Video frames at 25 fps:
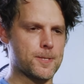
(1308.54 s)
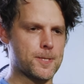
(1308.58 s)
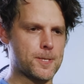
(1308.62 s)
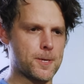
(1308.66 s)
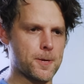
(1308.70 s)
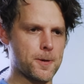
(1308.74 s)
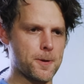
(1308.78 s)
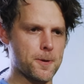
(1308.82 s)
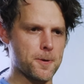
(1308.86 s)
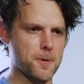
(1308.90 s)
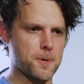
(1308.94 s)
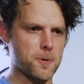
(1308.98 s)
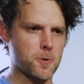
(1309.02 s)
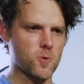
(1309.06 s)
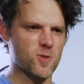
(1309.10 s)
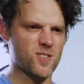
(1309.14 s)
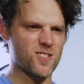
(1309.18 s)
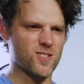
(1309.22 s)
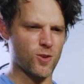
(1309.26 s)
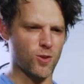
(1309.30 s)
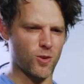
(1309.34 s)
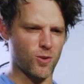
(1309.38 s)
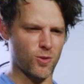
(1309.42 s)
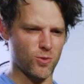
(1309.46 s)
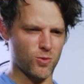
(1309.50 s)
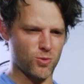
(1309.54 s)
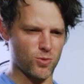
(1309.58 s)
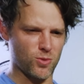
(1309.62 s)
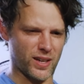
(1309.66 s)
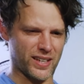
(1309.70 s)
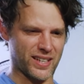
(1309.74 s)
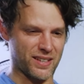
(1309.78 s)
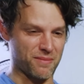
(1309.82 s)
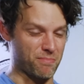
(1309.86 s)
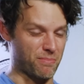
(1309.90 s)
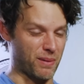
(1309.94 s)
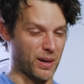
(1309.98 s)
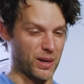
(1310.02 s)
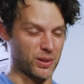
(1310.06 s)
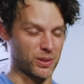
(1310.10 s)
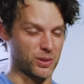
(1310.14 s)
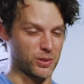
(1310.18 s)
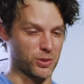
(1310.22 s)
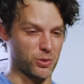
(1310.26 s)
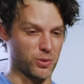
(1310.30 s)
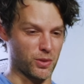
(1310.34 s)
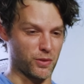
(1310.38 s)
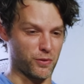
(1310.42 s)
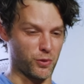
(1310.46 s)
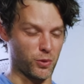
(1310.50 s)
2, oh, I can barely
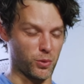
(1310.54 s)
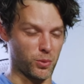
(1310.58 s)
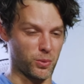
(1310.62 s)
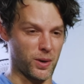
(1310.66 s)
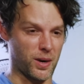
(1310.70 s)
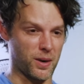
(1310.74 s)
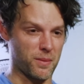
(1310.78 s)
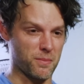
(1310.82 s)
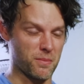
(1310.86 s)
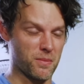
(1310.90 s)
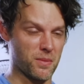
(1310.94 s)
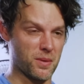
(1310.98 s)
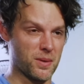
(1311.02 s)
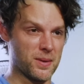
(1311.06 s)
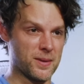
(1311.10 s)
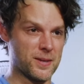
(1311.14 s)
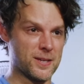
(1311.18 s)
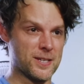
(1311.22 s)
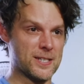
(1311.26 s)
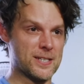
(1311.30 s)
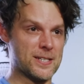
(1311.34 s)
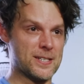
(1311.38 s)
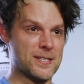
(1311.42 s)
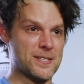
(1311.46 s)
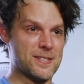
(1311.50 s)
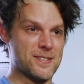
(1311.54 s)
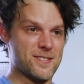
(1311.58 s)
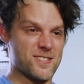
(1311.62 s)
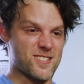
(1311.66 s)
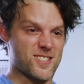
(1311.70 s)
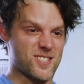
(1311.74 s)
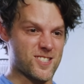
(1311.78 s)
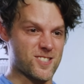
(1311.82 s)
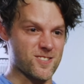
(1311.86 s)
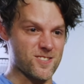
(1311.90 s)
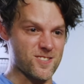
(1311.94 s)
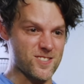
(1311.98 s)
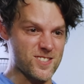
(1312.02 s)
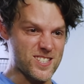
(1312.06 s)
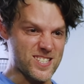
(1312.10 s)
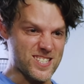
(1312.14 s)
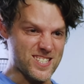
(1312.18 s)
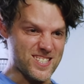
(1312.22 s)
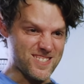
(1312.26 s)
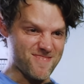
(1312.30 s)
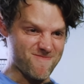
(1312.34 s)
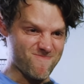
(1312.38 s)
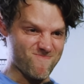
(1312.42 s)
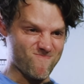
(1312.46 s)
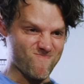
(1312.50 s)
do a full rep.
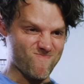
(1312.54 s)
3,